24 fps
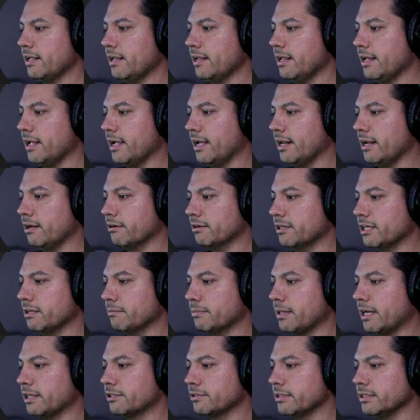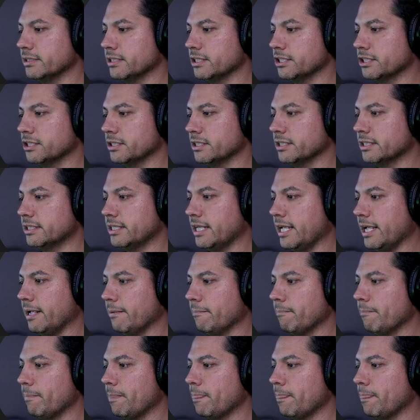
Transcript: and I'll keep that transition the same.